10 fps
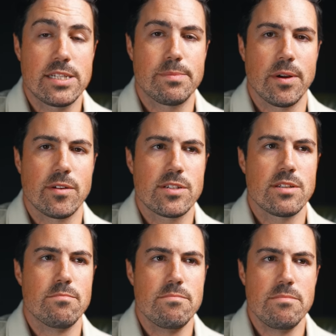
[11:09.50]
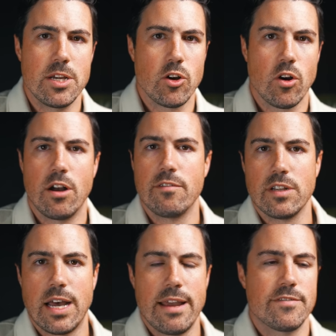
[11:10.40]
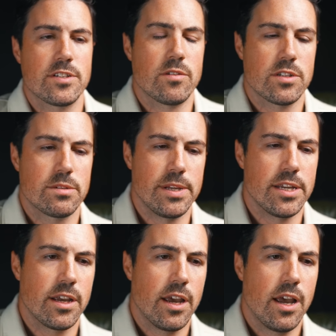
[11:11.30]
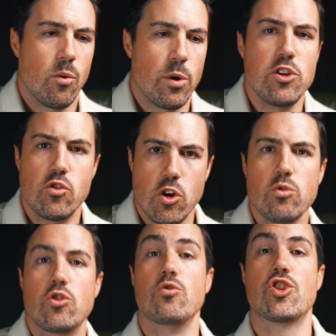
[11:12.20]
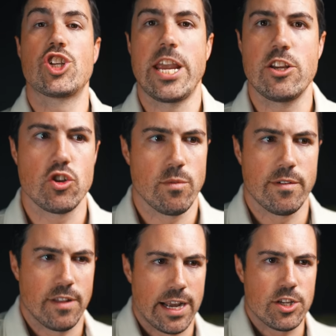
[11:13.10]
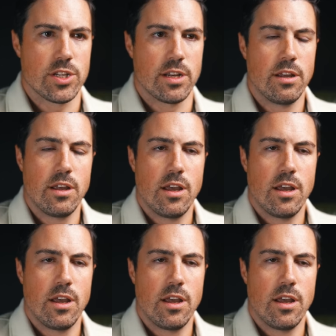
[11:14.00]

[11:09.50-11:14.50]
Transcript: experience, the mirror of life, so to speak, when you go to change your reflection, mm.